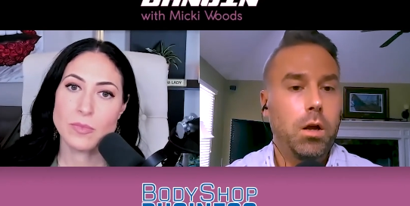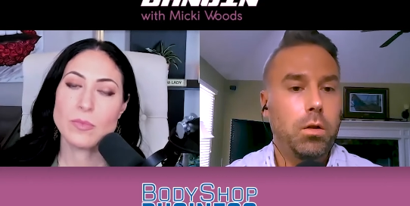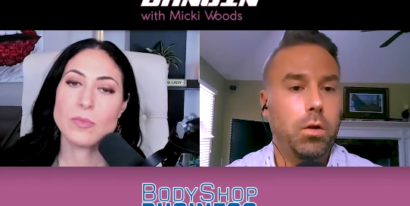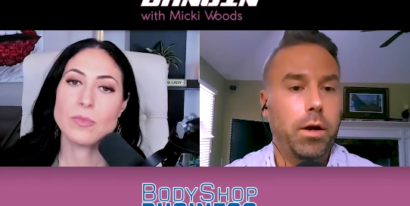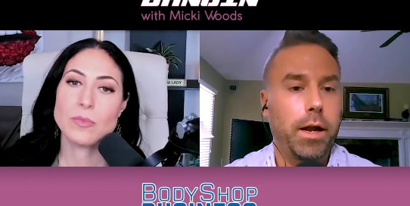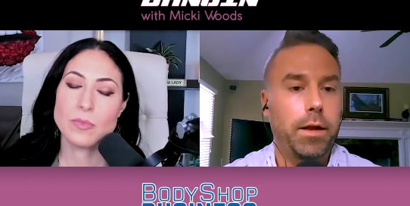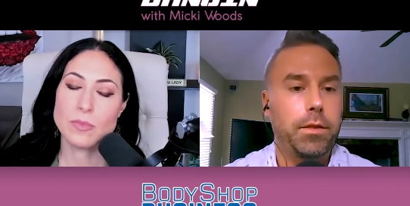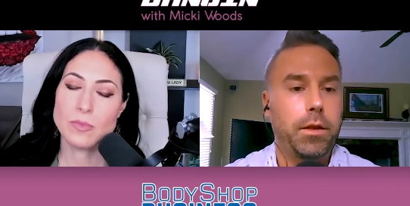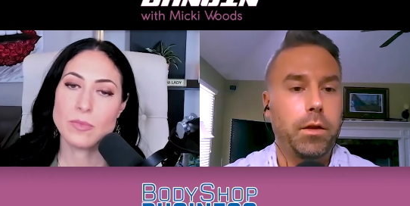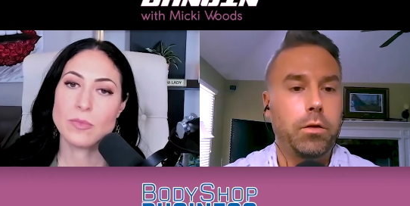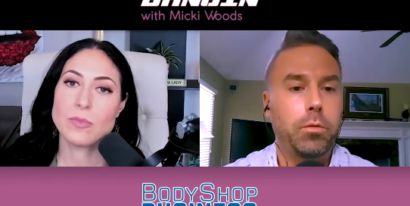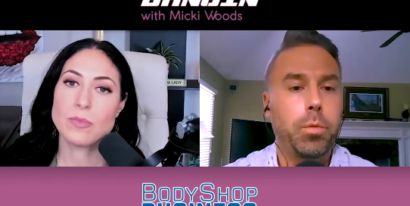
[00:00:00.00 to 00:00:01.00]
Speaker 1: look at
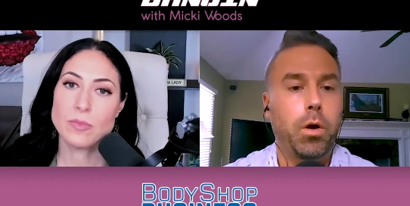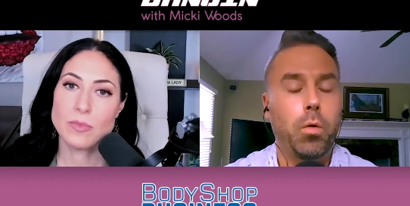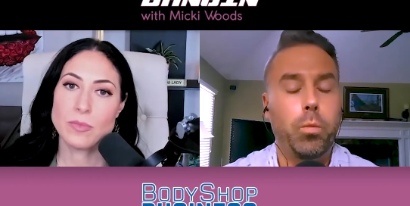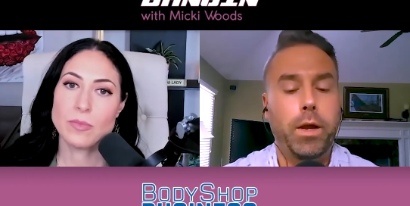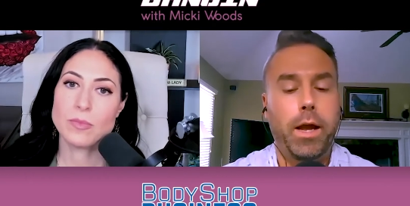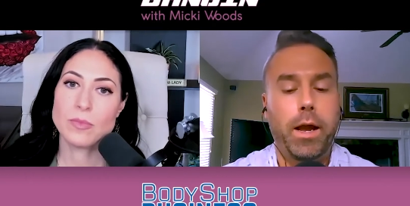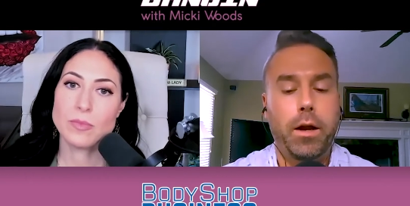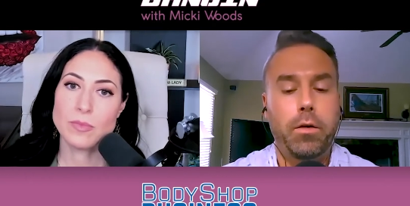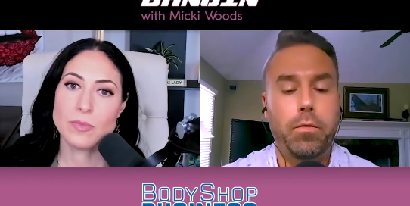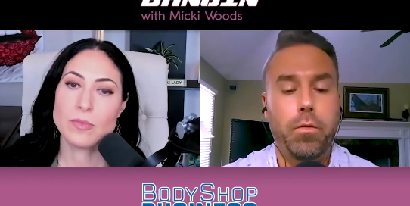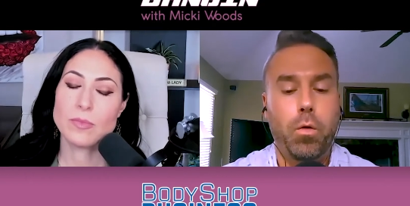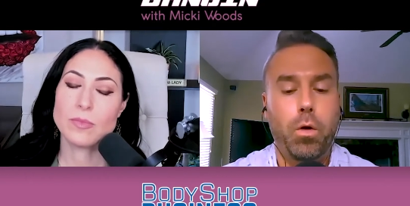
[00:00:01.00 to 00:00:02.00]
this, but we had a
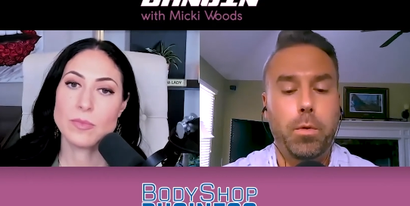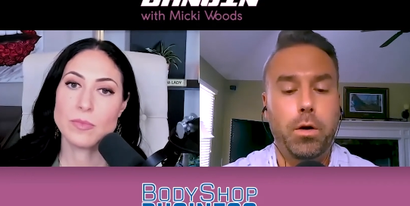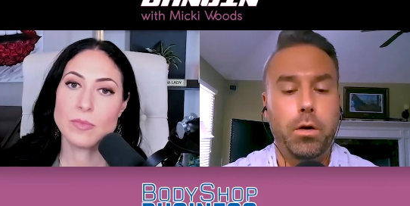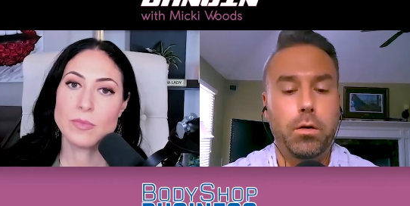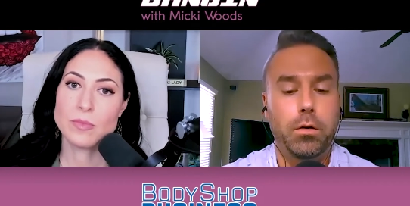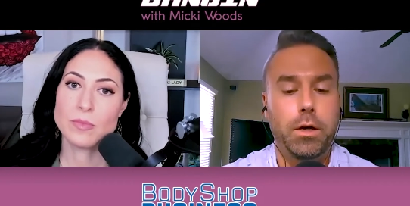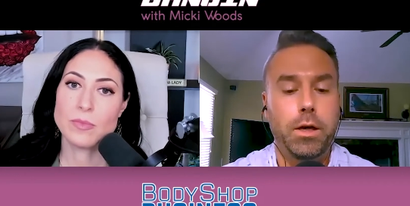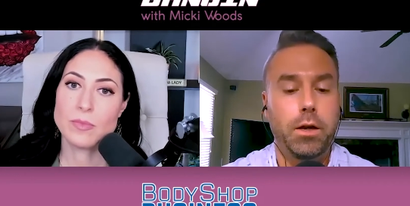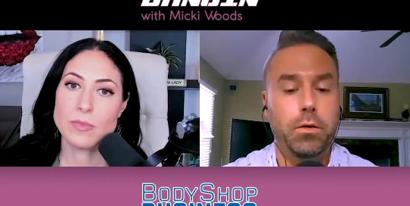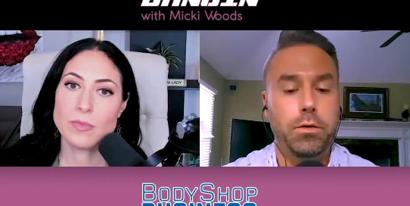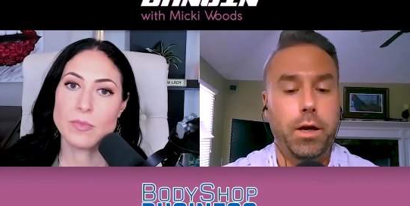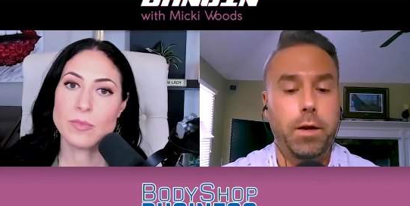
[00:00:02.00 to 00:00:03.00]
former
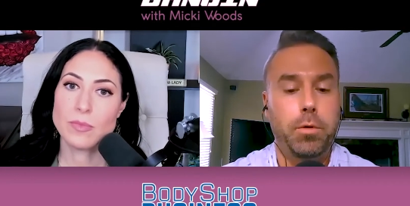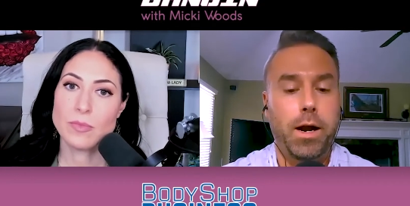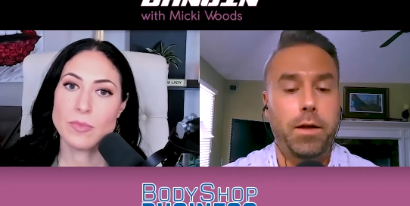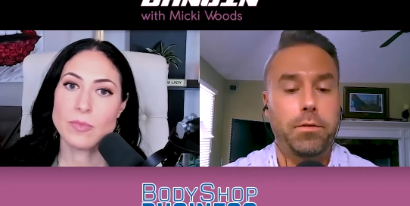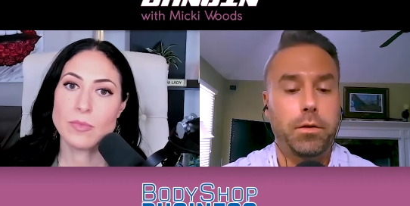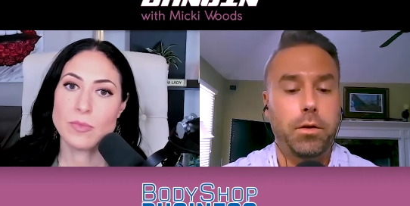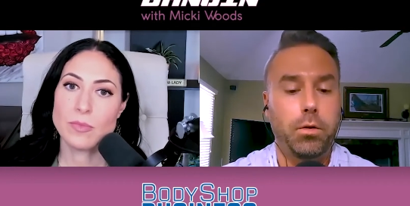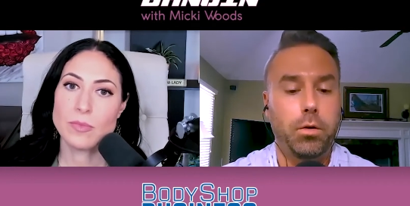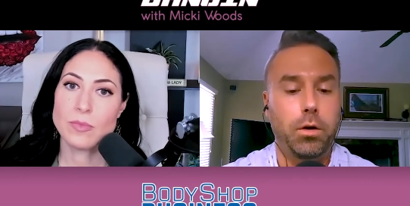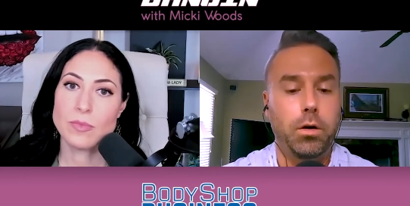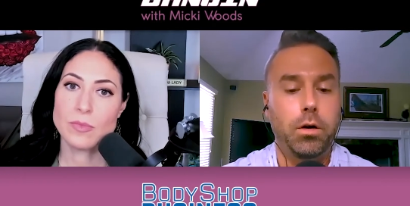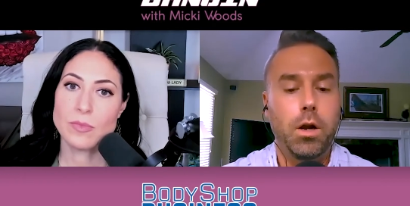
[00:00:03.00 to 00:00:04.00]
DOJ
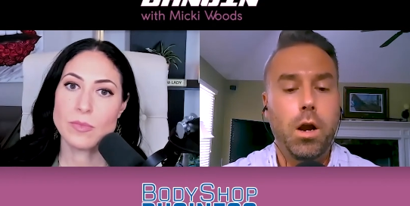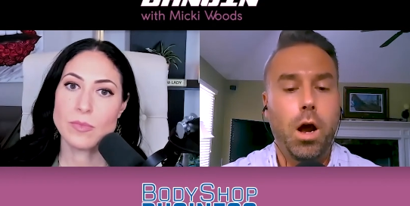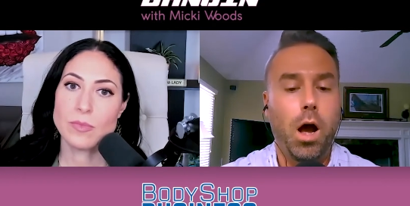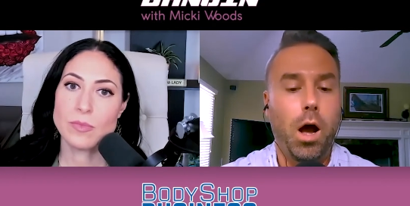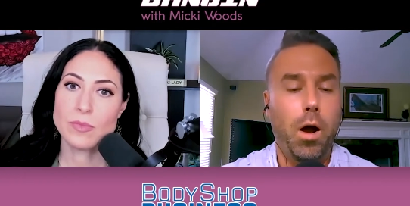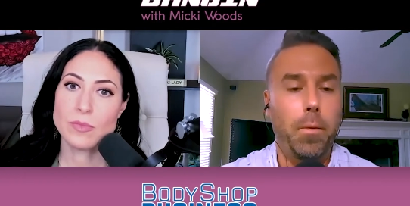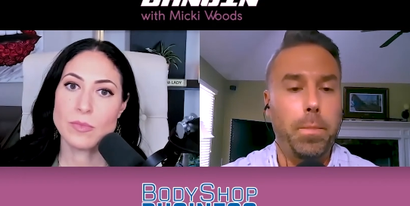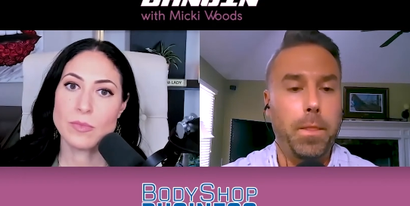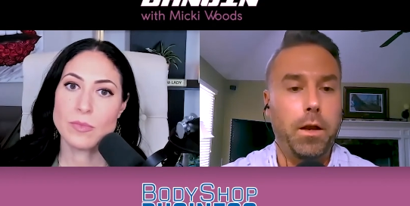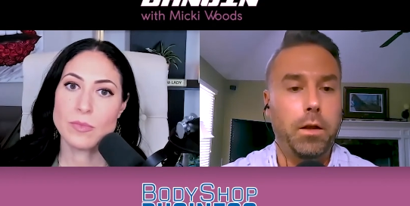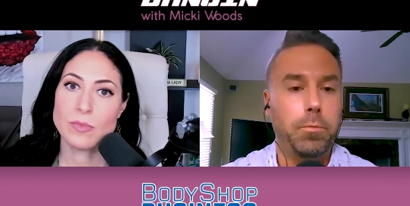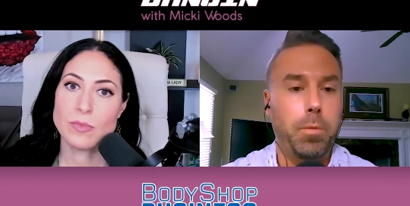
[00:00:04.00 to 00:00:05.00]
prosecutor and
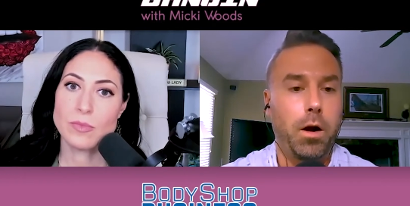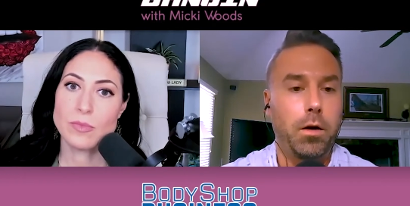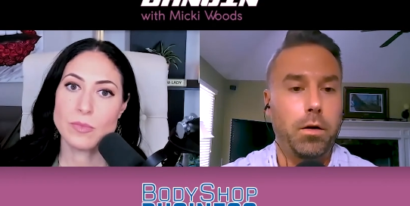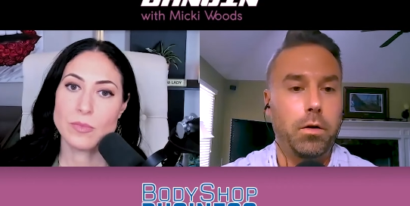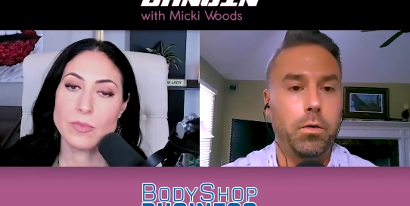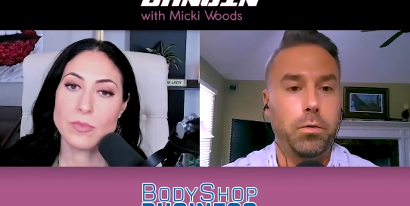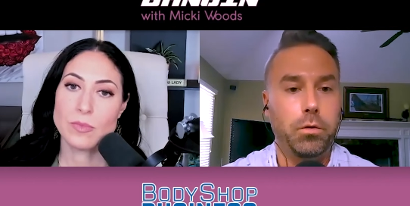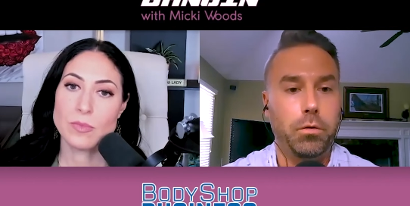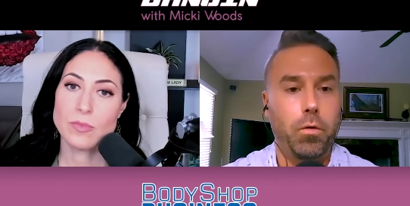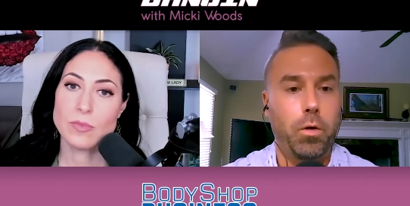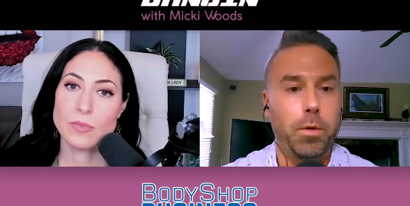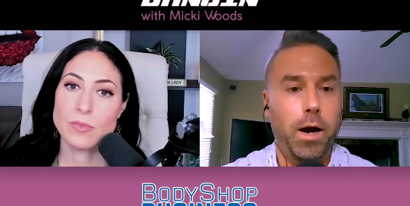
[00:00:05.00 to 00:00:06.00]
his partner, who's a
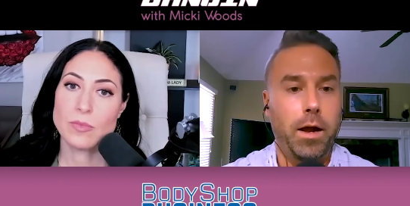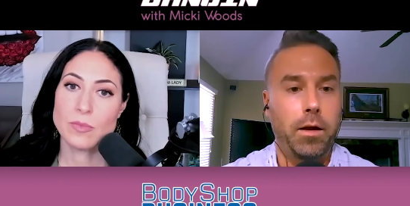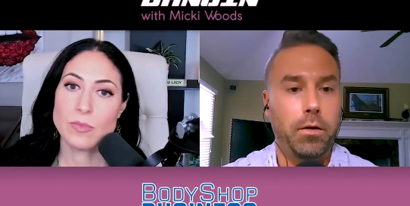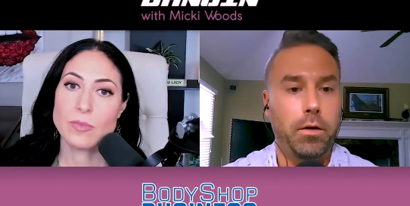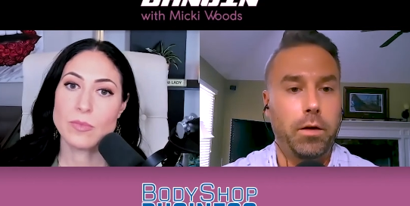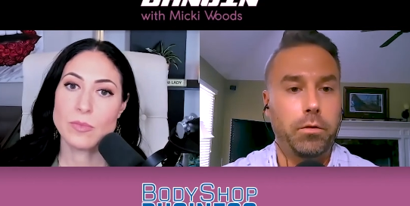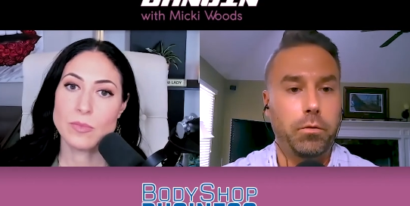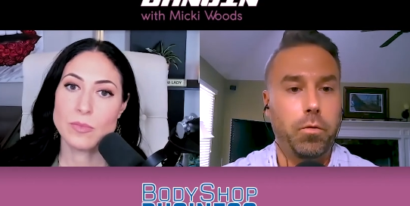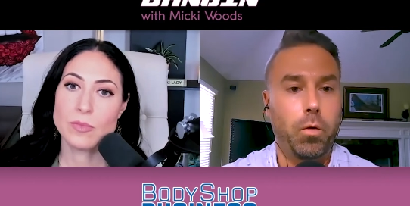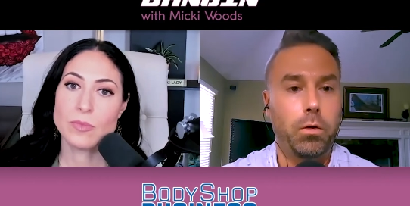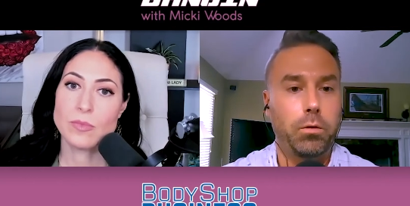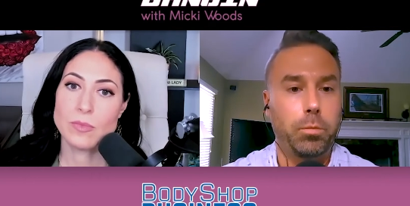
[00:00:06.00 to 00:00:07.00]
former IRS
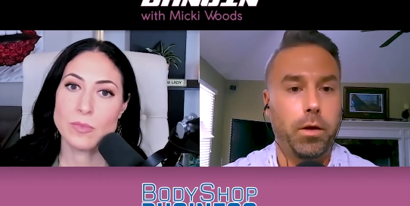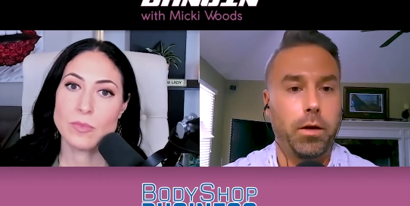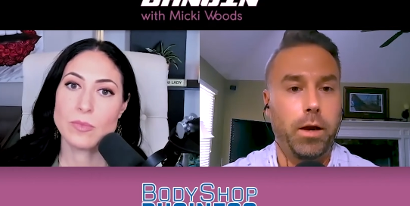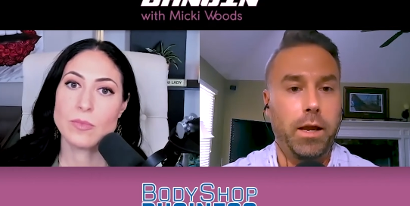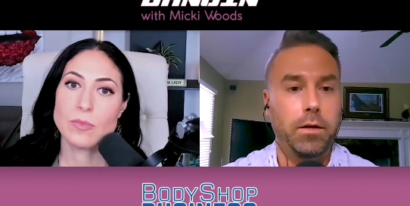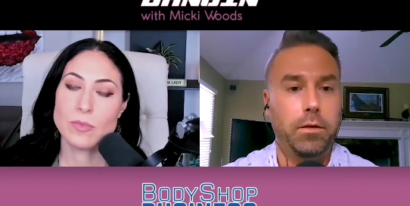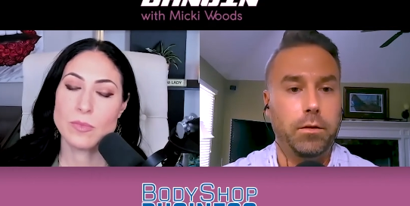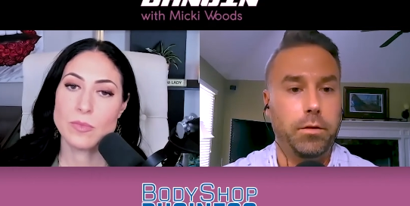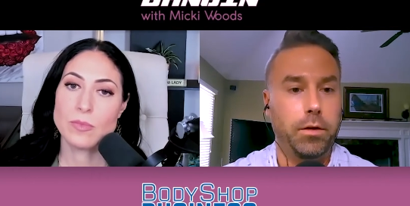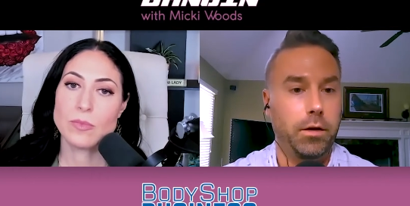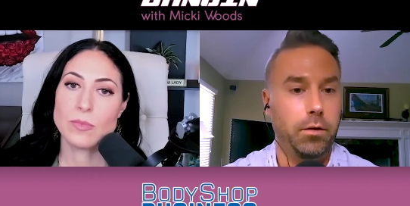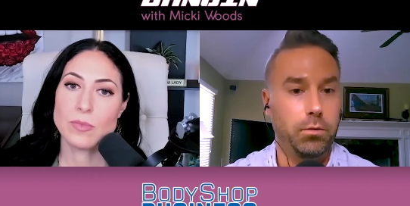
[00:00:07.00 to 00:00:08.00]
enforcement
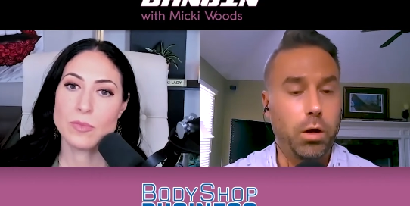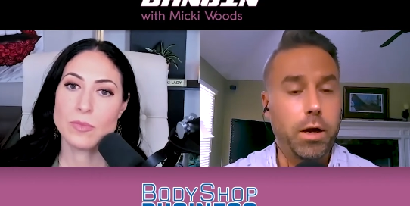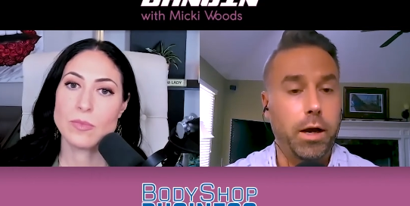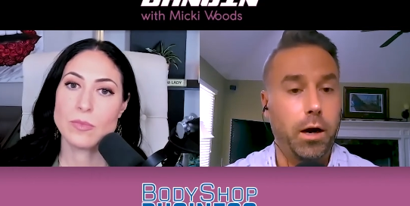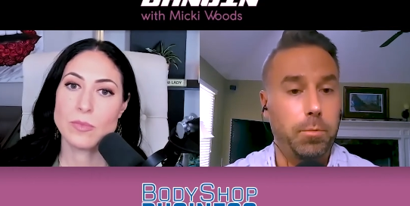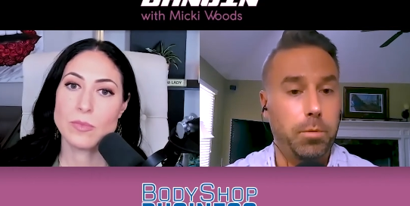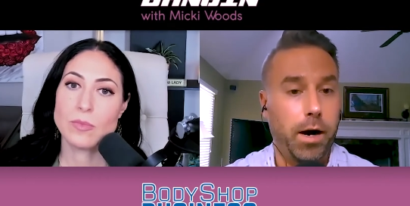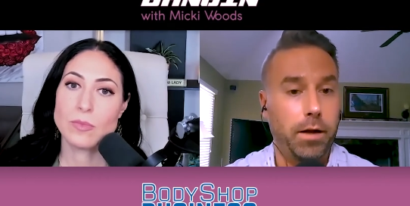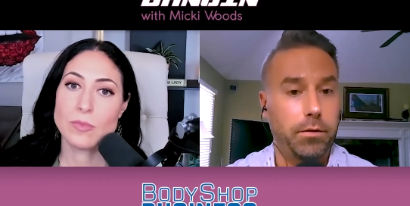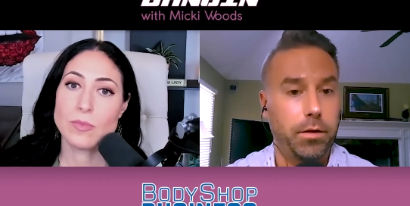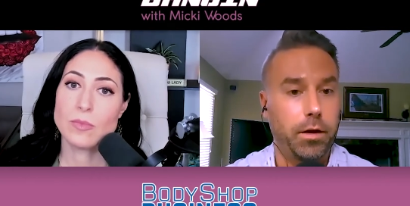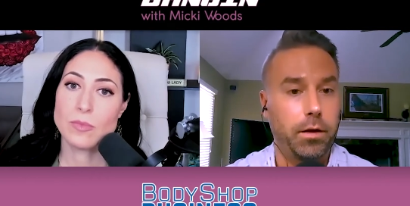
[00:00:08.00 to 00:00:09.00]
agency, look at our
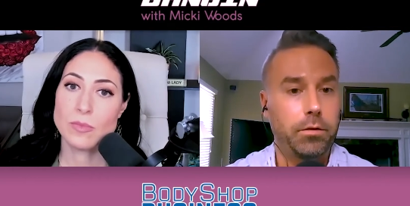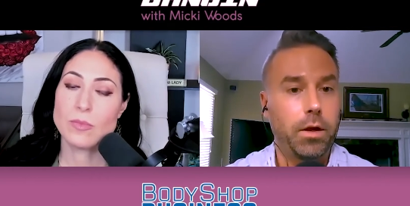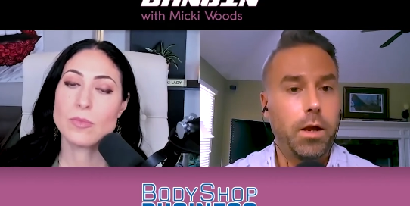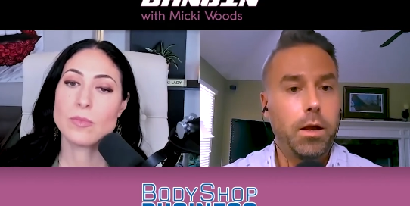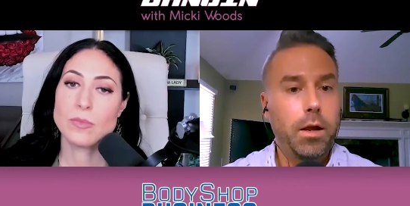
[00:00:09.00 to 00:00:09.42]
process